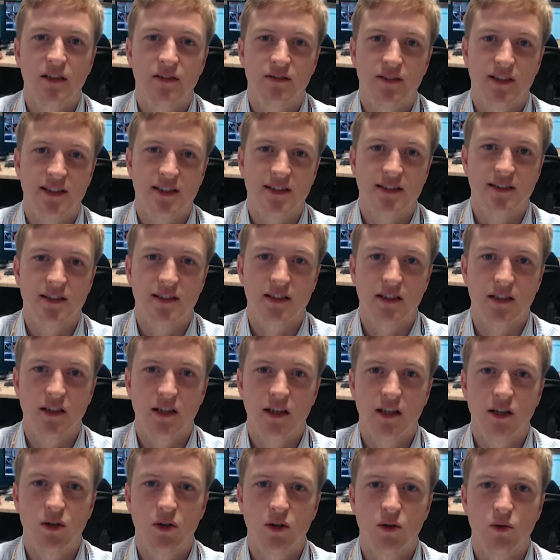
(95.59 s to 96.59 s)
thanks to the
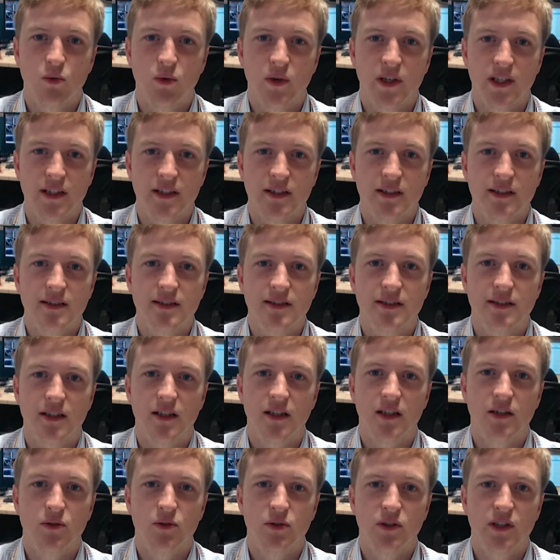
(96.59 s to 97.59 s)
lower wind,
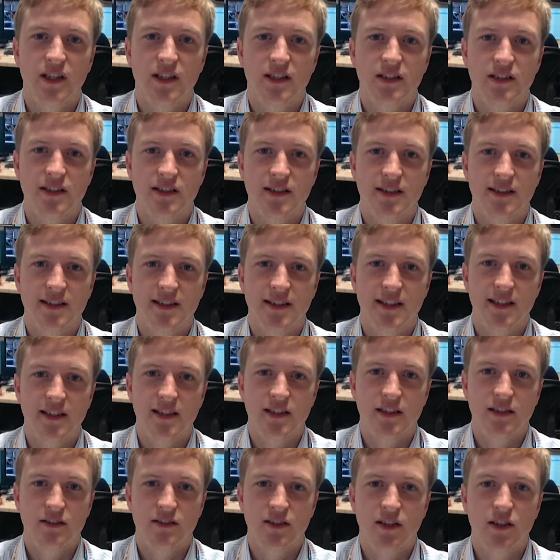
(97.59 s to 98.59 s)
we're actually
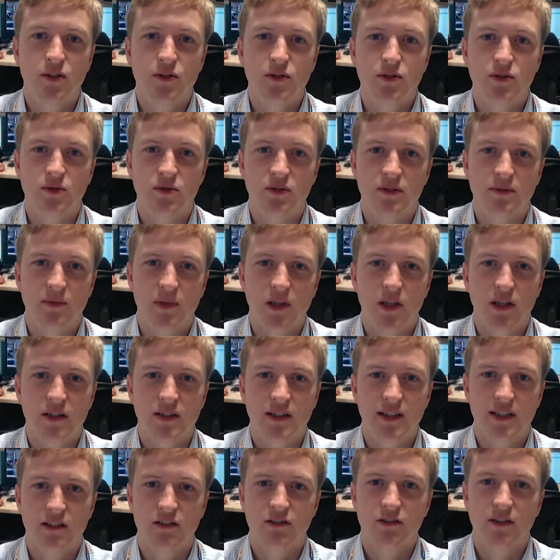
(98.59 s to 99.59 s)
seeing total
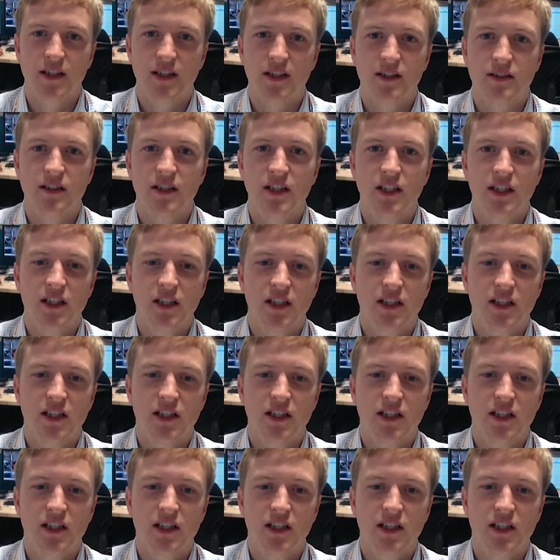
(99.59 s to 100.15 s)
demand at around